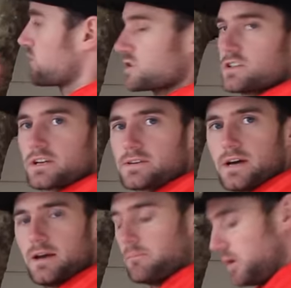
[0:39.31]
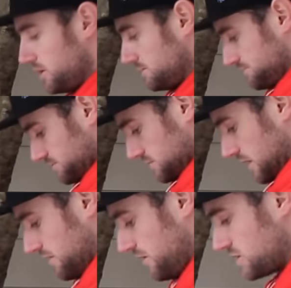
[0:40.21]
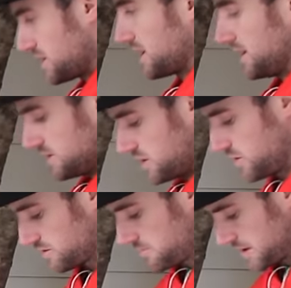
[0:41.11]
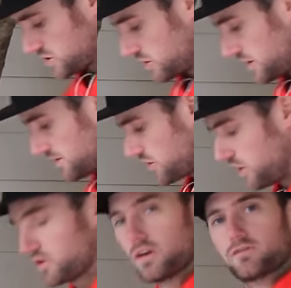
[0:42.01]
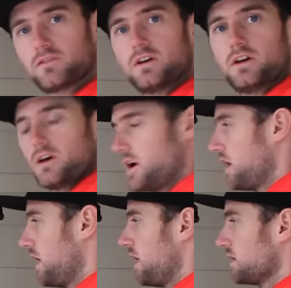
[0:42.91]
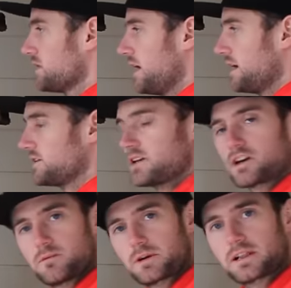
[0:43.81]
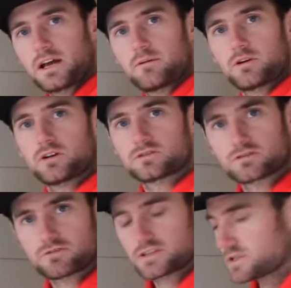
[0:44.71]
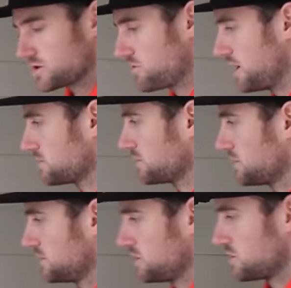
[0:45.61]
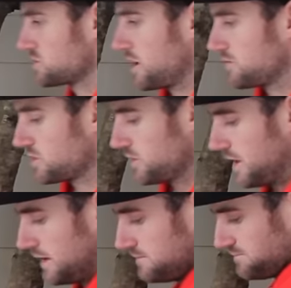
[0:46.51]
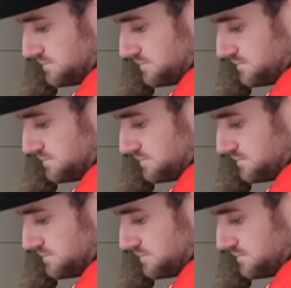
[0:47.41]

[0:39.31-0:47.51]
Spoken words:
I've got to the tying point. First thing you need to do is make sure that you've got enough line that you're going to be climbing on to reach the ground. So I've done that.